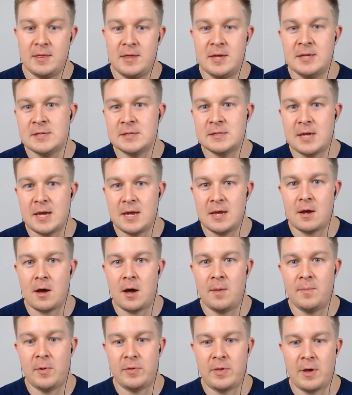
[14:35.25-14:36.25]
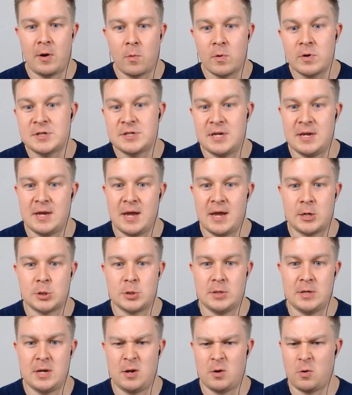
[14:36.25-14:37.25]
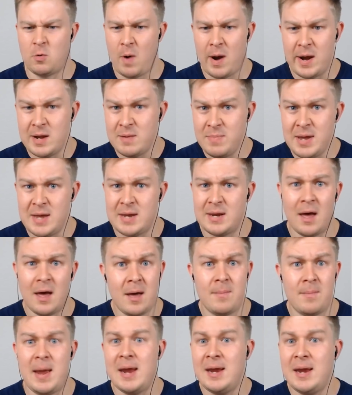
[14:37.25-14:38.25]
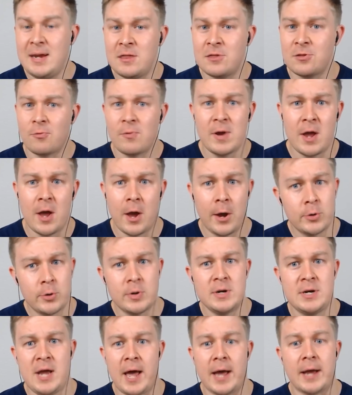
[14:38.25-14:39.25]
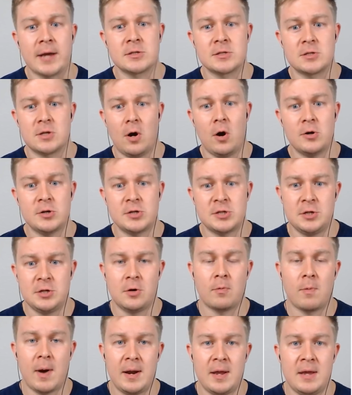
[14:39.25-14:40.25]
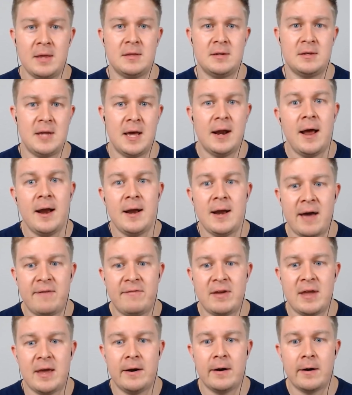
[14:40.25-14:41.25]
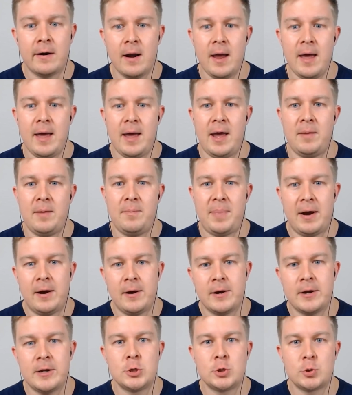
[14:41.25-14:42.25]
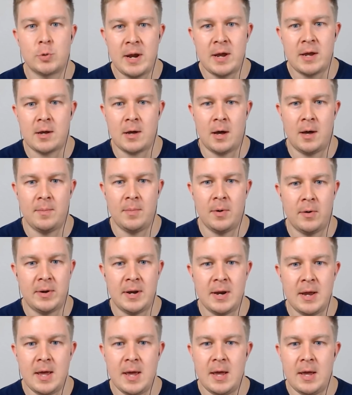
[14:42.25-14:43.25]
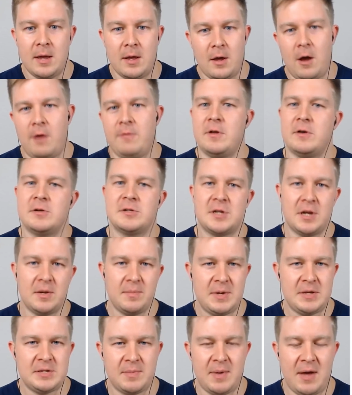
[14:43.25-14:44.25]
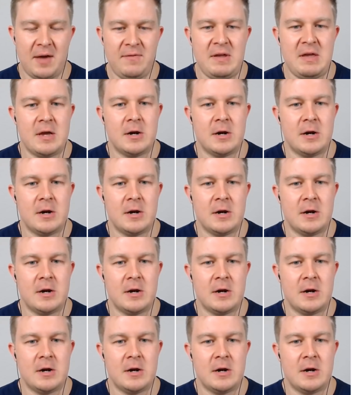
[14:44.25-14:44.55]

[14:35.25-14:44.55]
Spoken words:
this is a combo that we're seeing actually quite a bit. 8,300 decks are still running the Deadeye Navigator and Peregrine Drake combo, and there's going to be some heavy